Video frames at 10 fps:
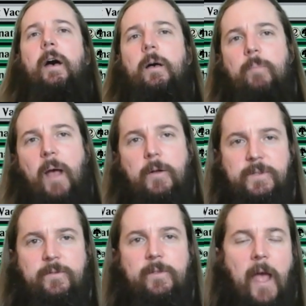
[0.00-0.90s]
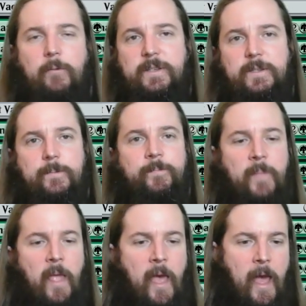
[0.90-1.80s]
Bounce for that reason.
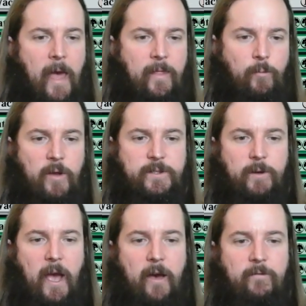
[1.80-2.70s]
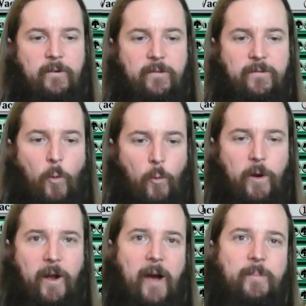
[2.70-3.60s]
And then we also have 4
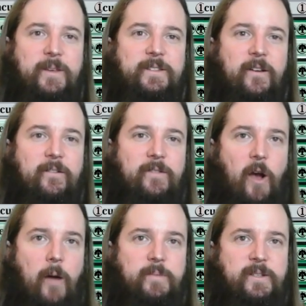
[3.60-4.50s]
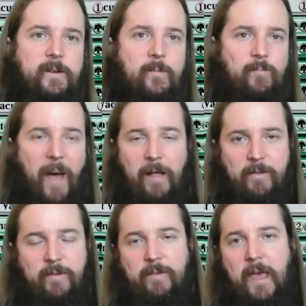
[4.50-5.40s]
copies of the Obstinate
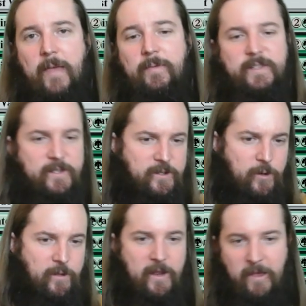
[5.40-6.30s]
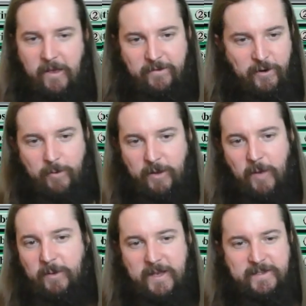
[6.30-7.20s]
Baloth, and this is so that if you're coming
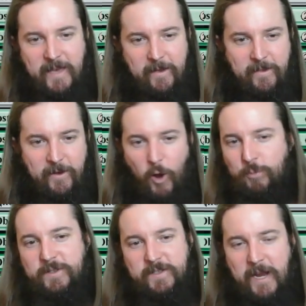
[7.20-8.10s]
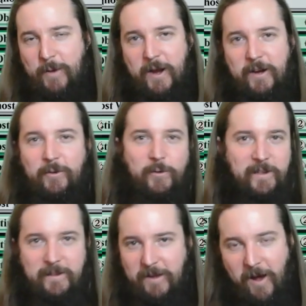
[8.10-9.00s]
up against the Hopeless Nightmare or
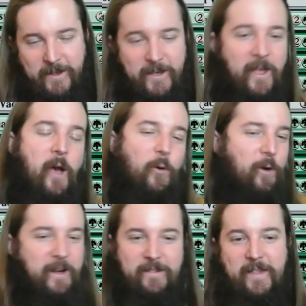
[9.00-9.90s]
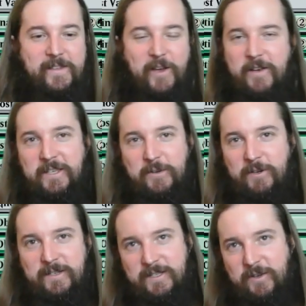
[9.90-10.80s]
Liliana or anything that's causing you
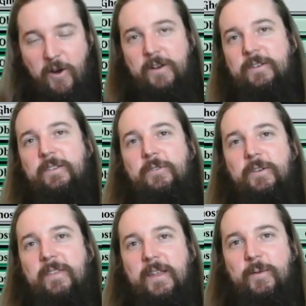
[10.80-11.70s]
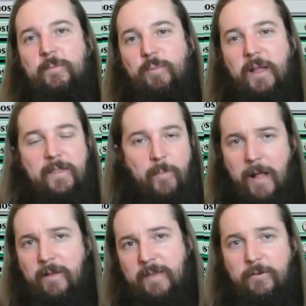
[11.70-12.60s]
to discard, you can then play the
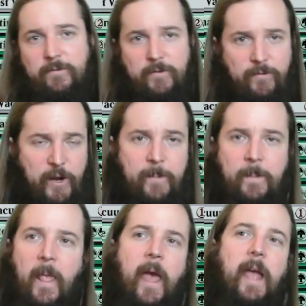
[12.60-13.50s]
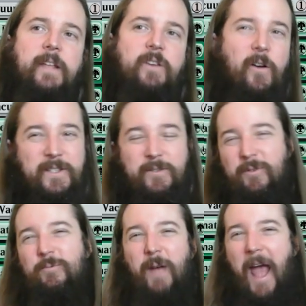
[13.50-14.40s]
Baloth out for free. It's
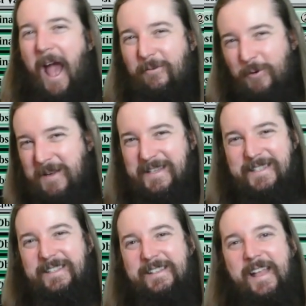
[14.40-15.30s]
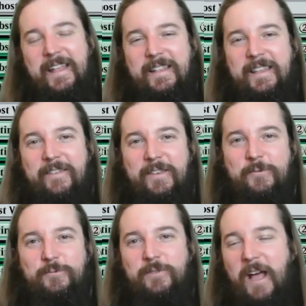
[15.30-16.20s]
also halfway decent at giving
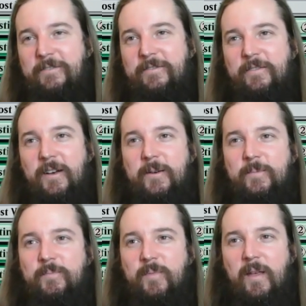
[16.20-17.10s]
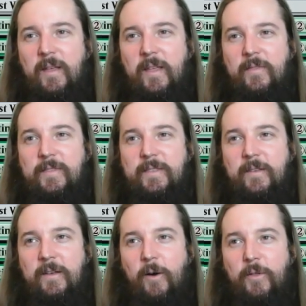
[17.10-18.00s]
you life,
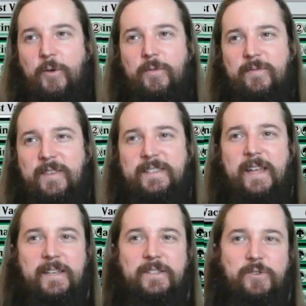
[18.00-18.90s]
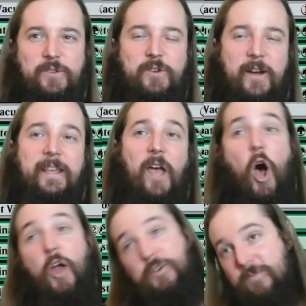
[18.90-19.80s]
although this deck is usually trying to get
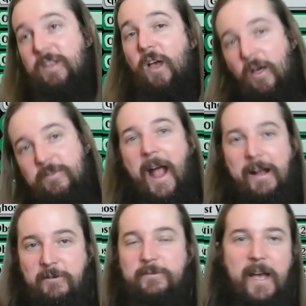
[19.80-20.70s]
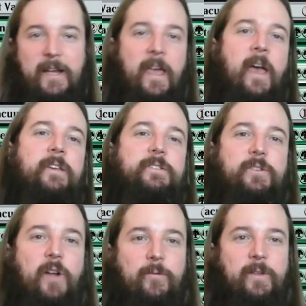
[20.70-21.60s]
under the other aggro deck, so
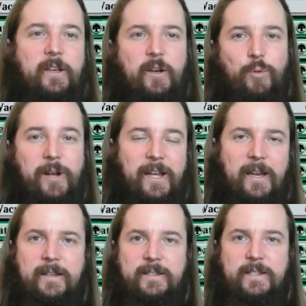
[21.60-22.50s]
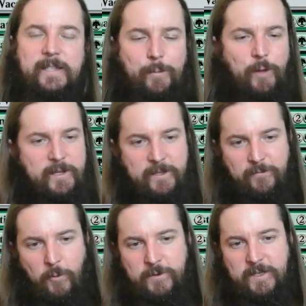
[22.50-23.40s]
you're not really going to bring it in as a stabilizing
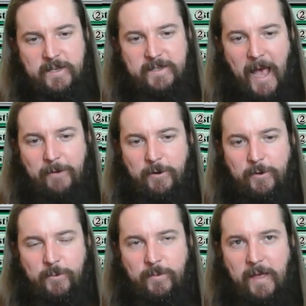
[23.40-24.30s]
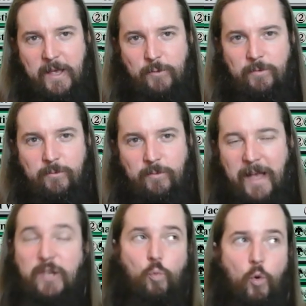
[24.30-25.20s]
force against aggro that
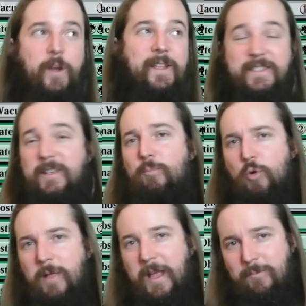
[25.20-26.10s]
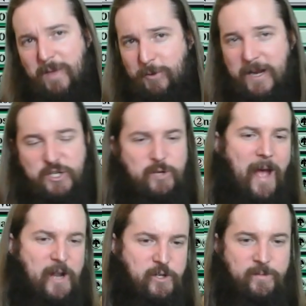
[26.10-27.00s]
you would in some more like mid-rangey
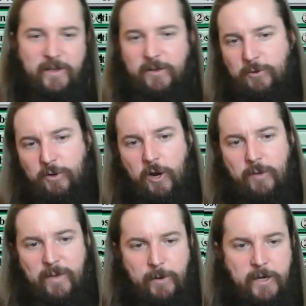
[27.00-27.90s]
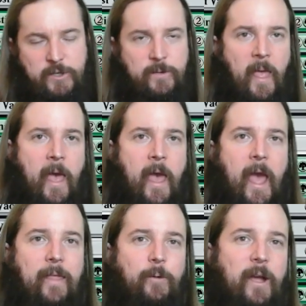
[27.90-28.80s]
matchups like Golgari midrange.
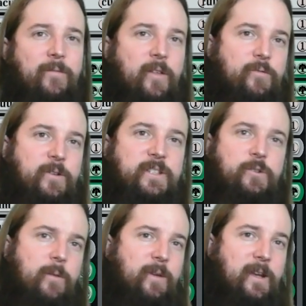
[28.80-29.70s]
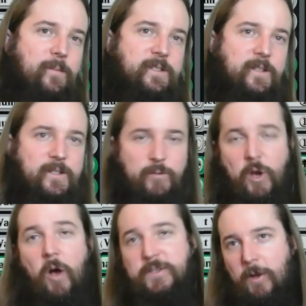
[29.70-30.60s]
And then we have the 3 Screaming Nemesis, which
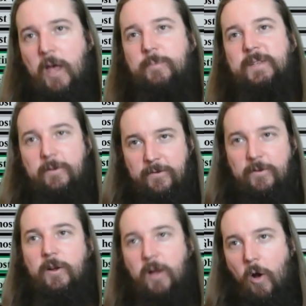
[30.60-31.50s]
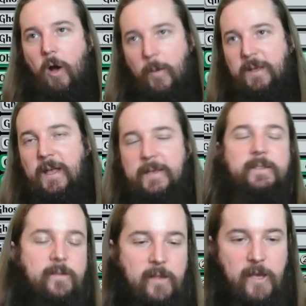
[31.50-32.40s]
also helps out if you're up
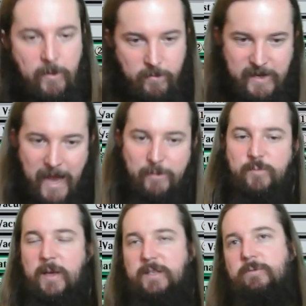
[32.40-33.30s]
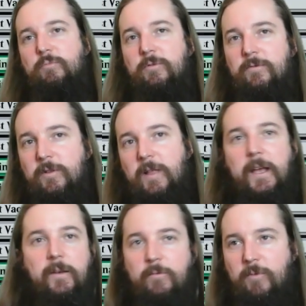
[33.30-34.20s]
against the damage-based removal
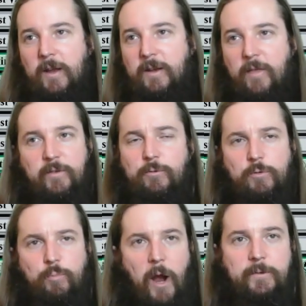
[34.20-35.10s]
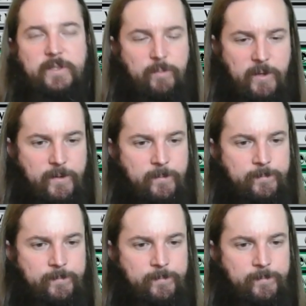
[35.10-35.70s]
like another Girl Prowess build.